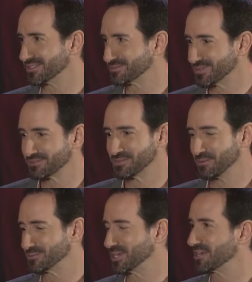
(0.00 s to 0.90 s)
uh, a, uh, you
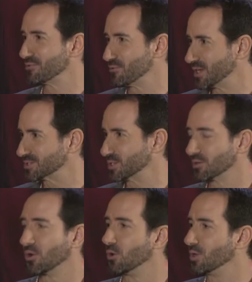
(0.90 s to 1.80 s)
know chain of events
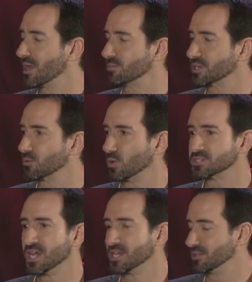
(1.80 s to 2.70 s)
here, all happening at once.